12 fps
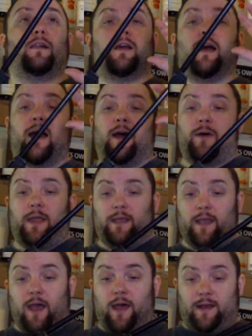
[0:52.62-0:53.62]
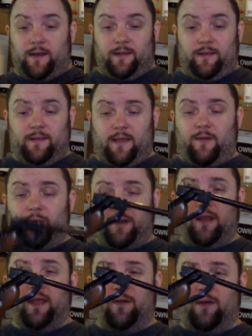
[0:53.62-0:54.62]
how a gun,
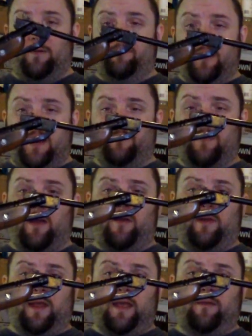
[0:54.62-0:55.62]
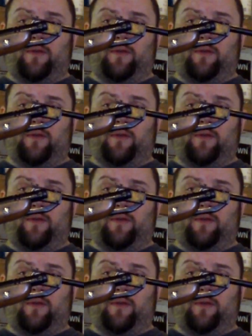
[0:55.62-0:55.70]
our break barrel air